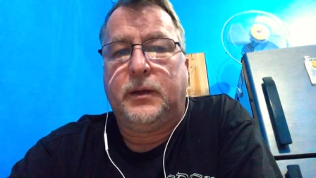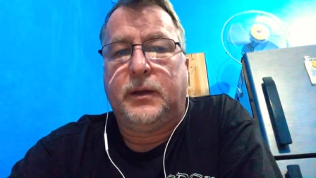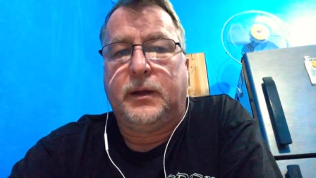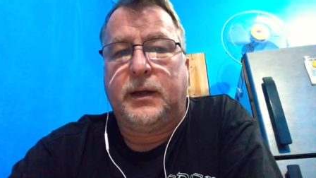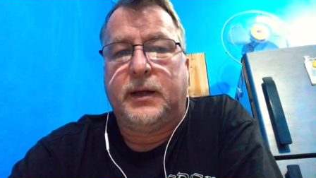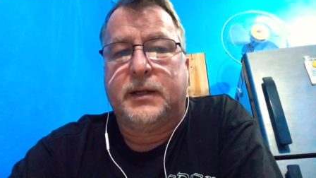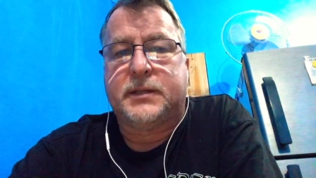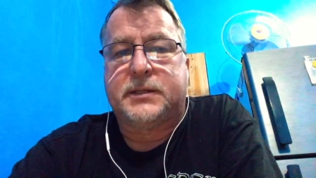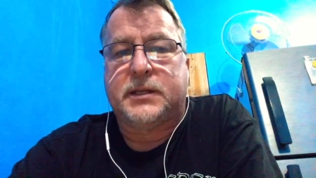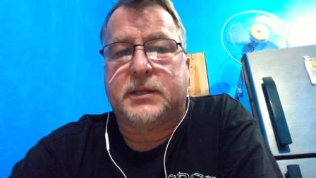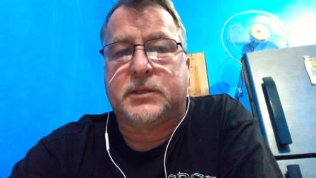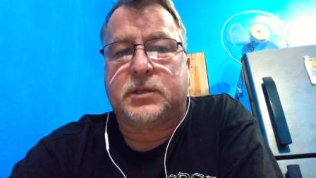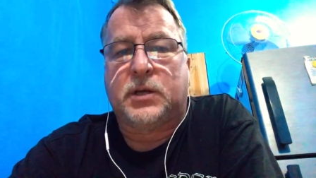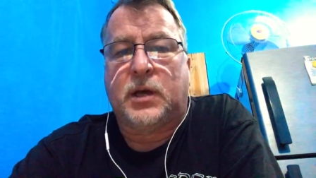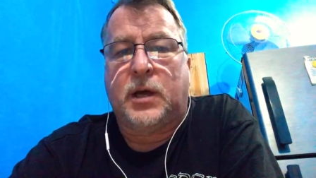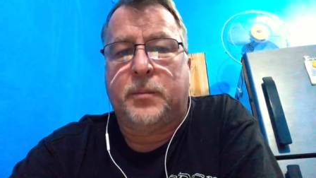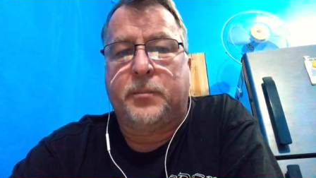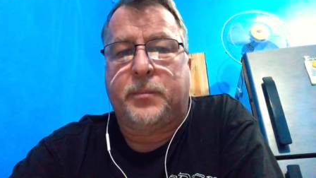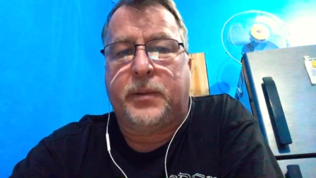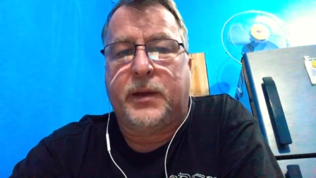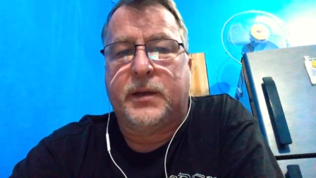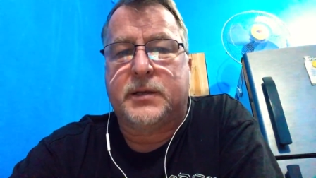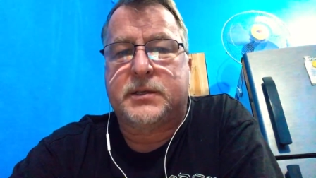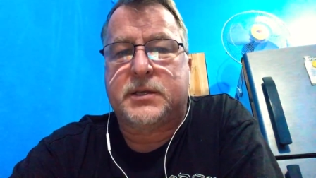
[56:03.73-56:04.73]
Let's see. Tom
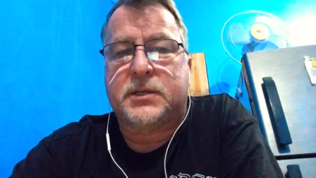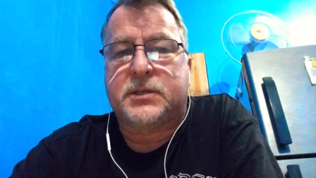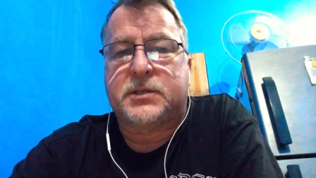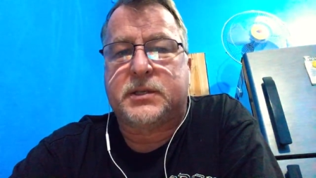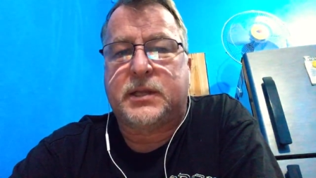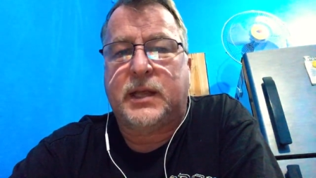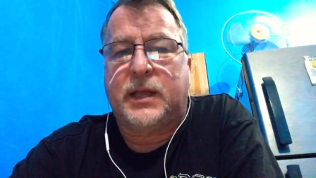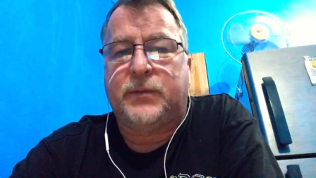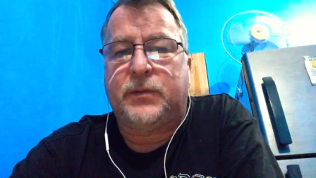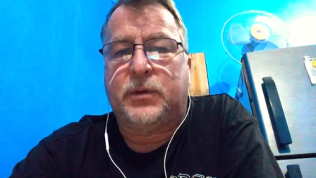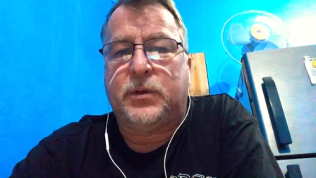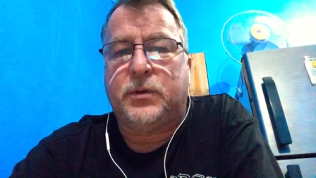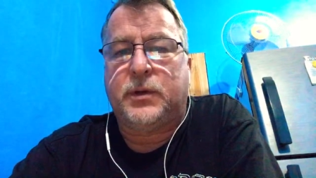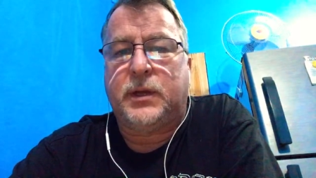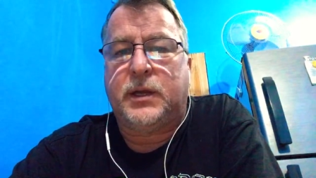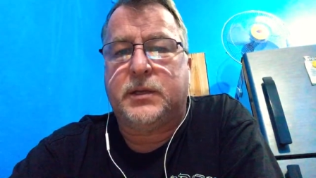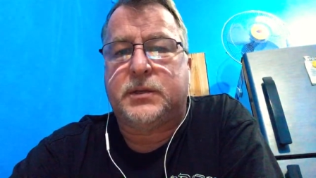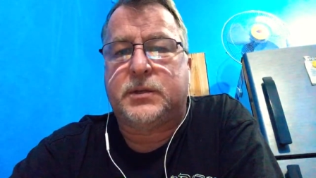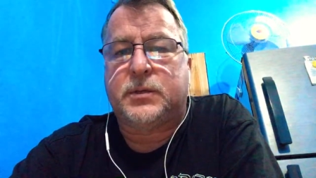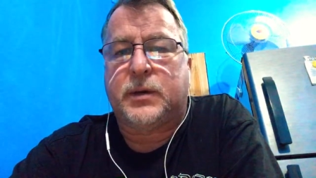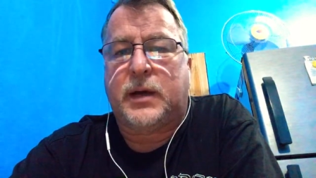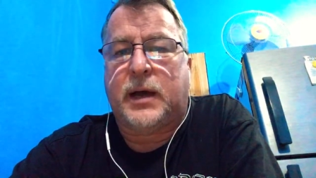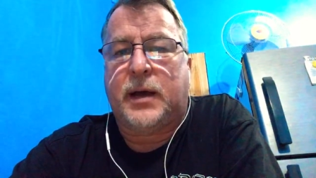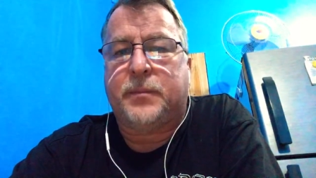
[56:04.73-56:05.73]
Pierce says, Steve, you need
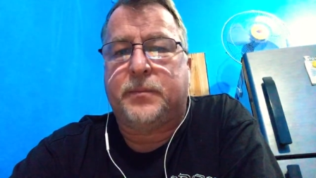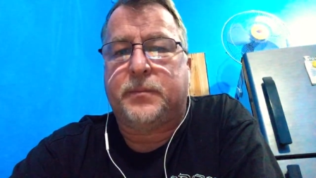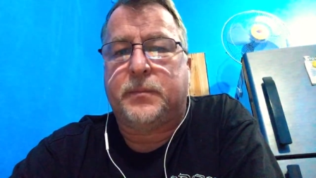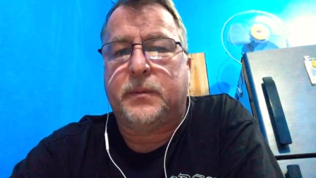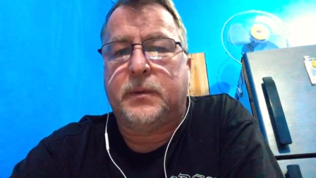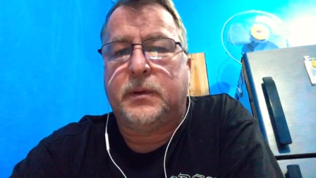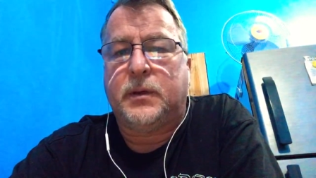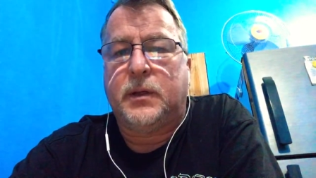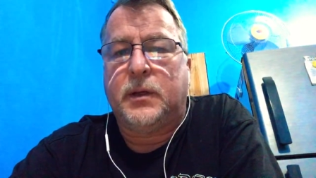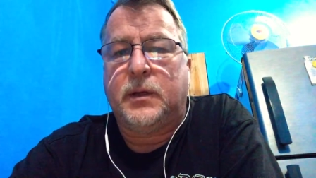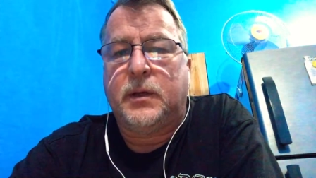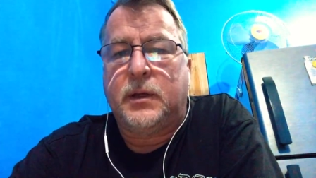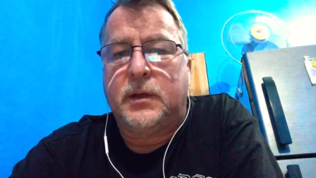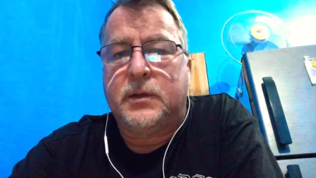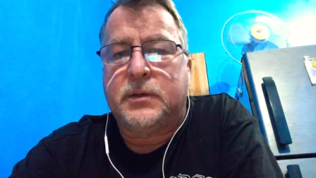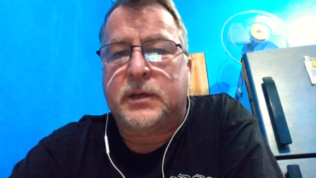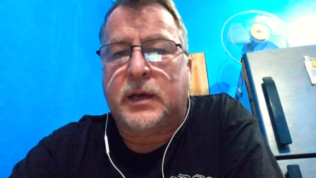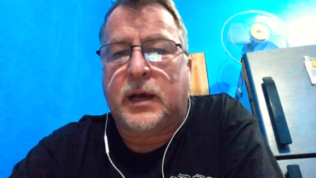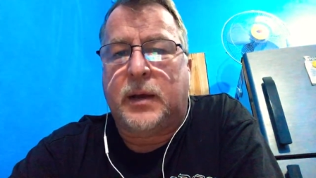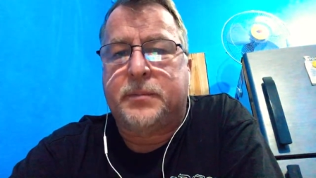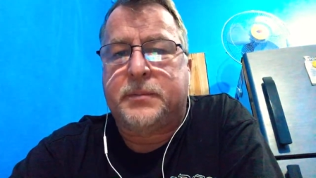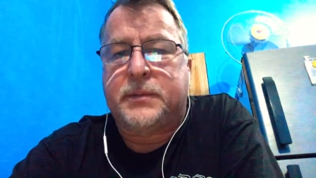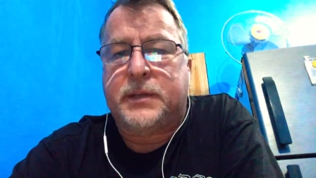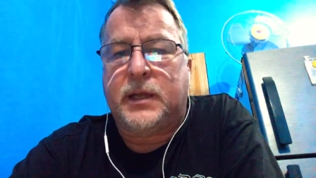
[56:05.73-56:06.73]
to
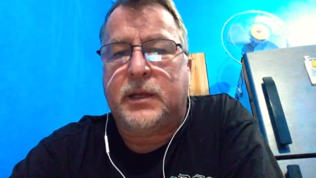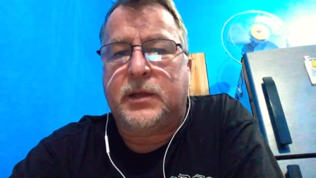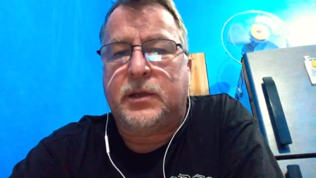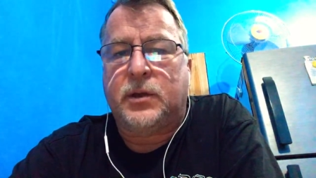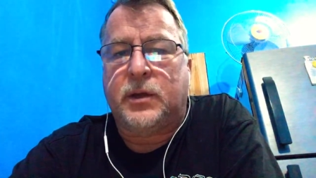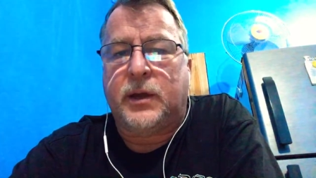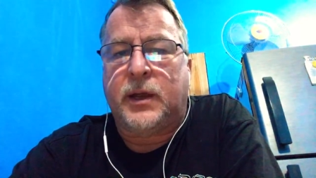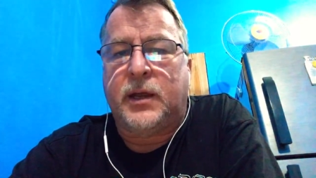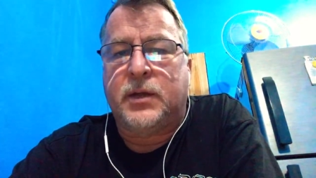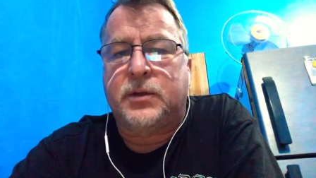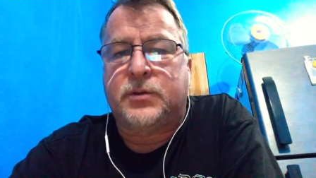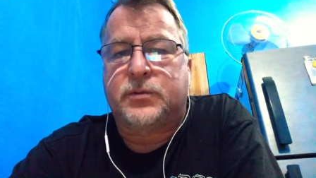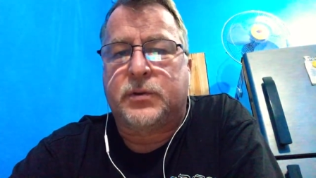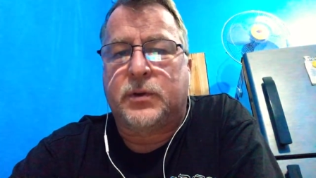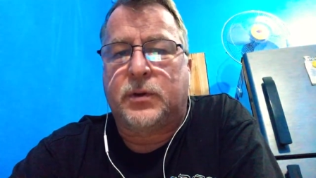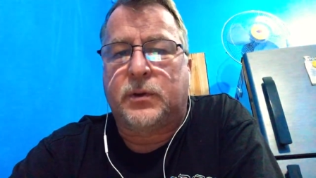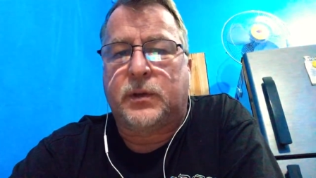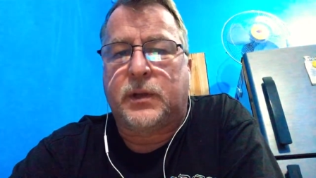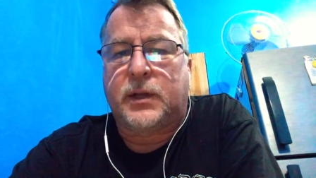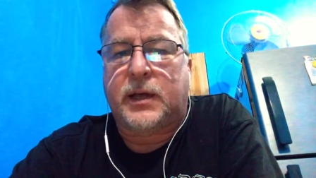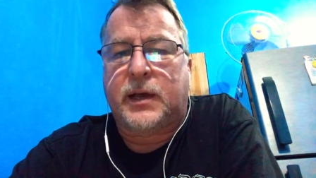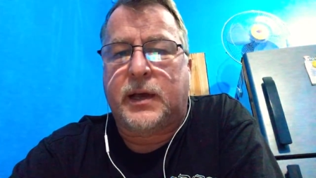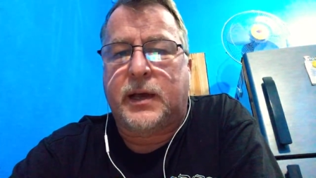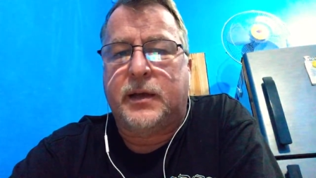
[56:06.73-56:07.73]
update your intro
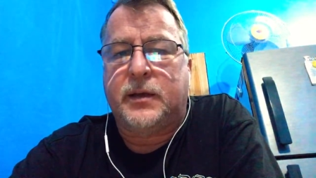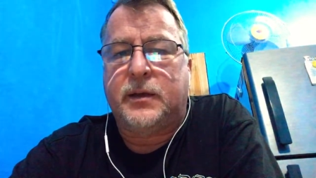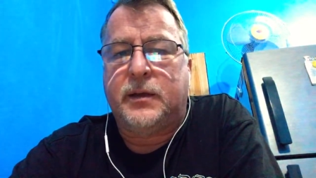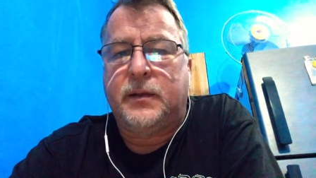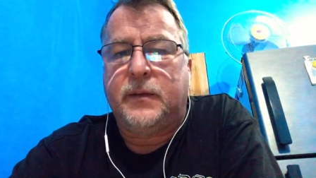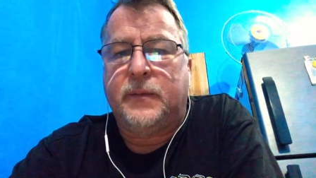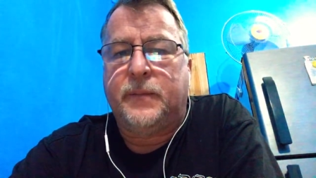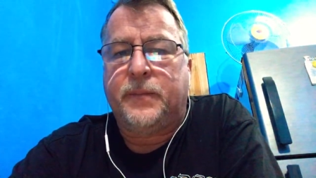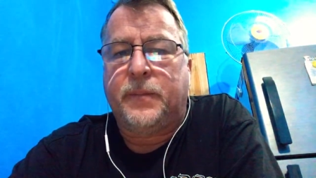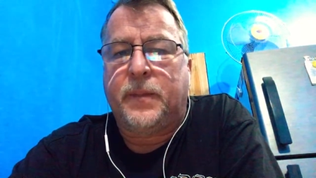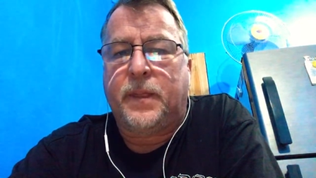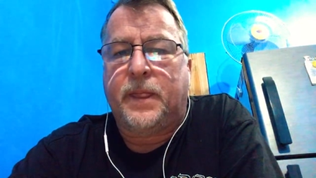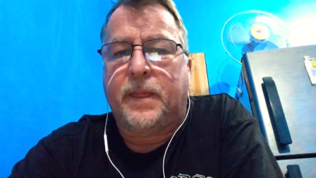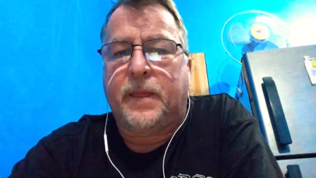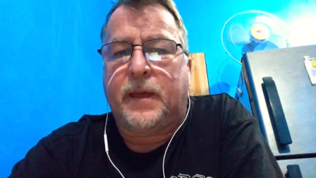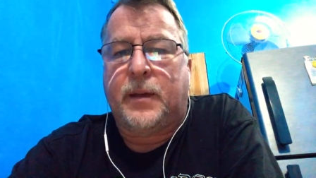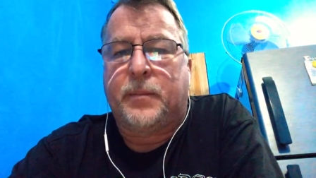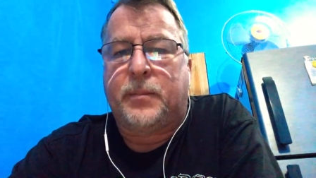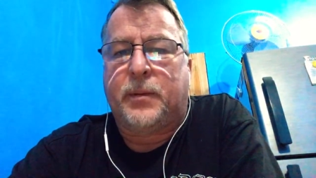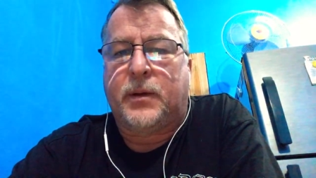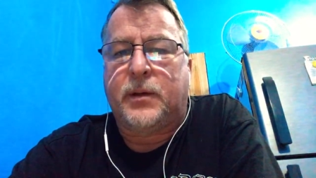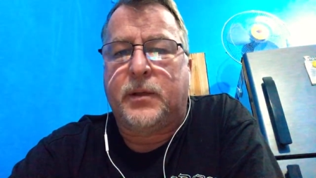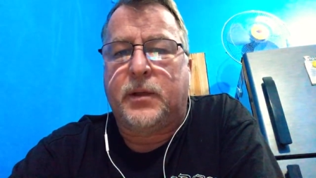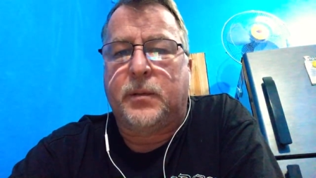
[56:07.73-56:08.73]
line
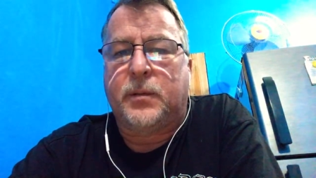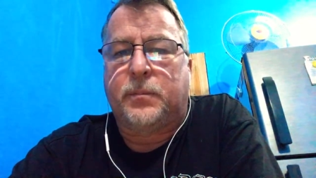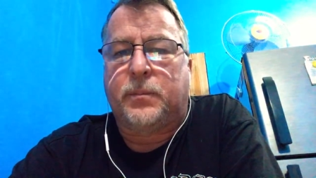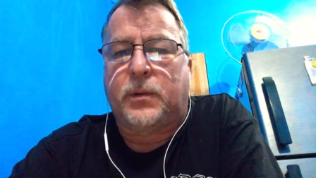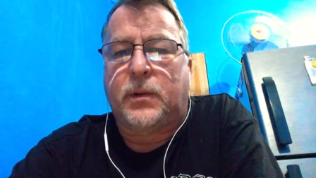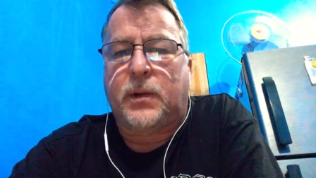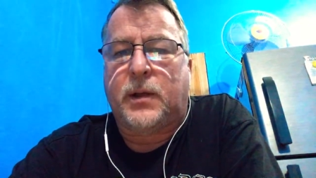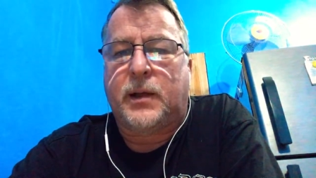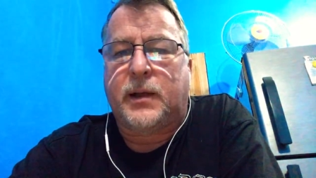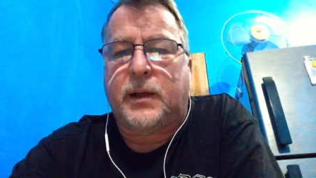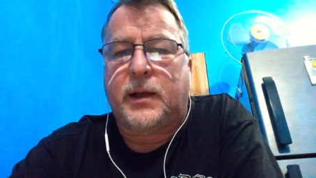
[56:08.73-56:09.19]
about your blog.